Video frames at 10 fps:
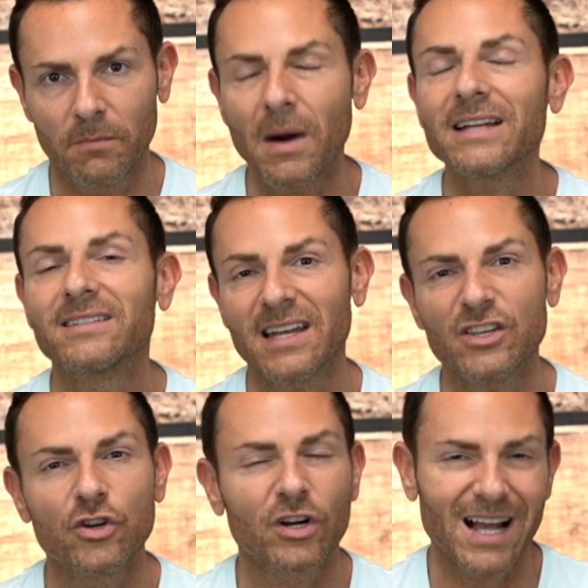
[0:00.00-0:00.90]

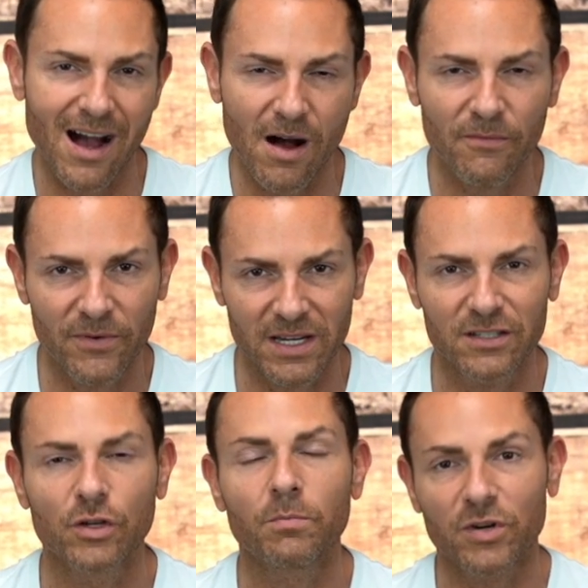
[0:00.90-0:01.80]
mindset, your
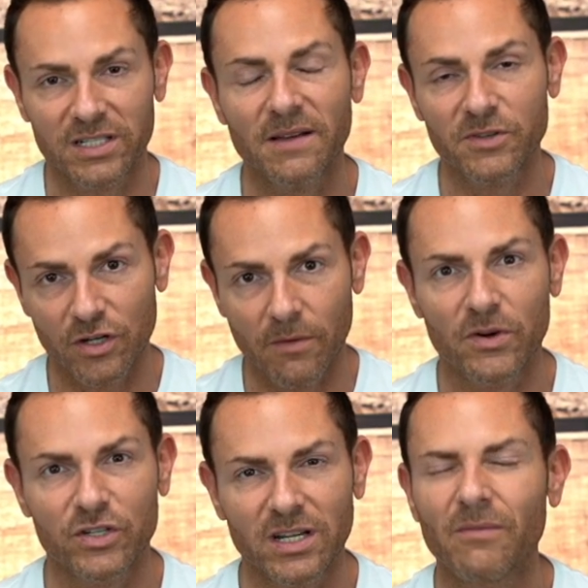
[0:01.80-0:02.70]
confidence, your perception of
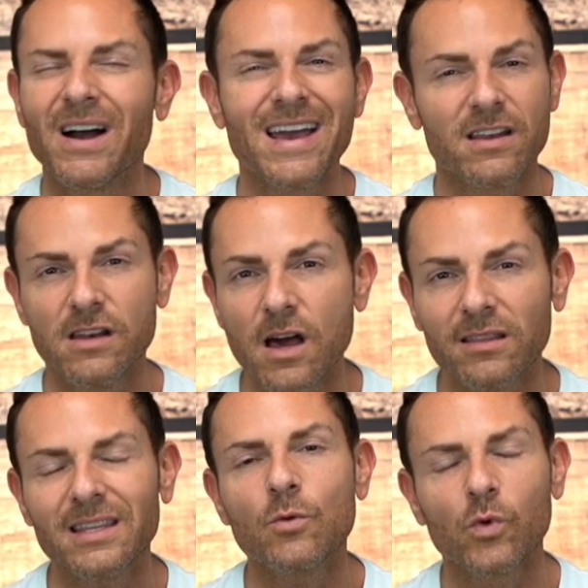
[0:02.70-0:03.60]
yourself,
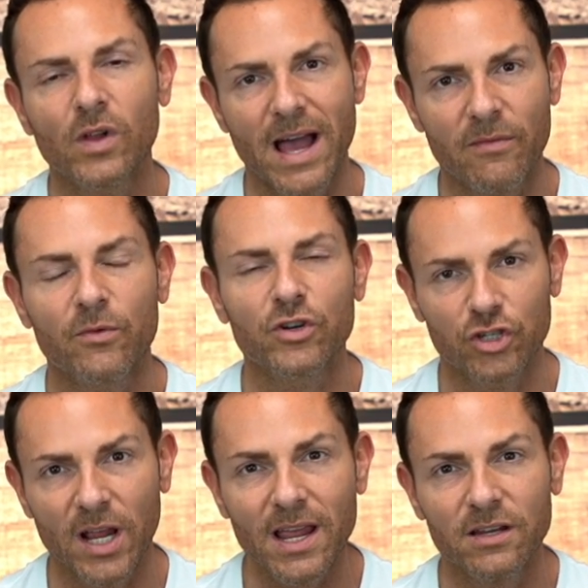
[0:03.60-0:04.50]
nothing will ever
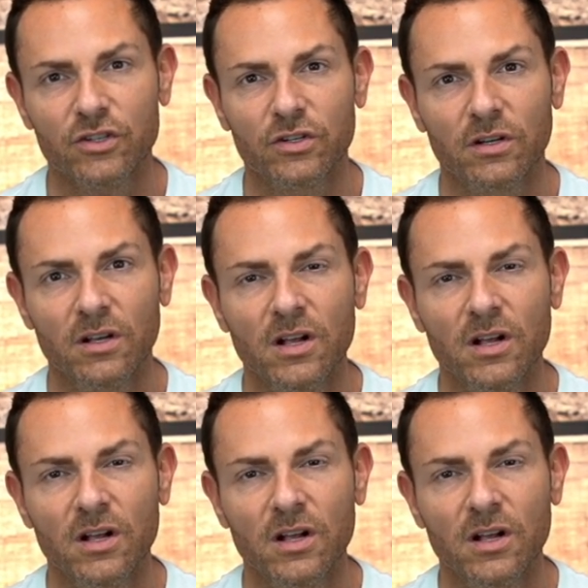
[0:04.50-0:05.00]
change.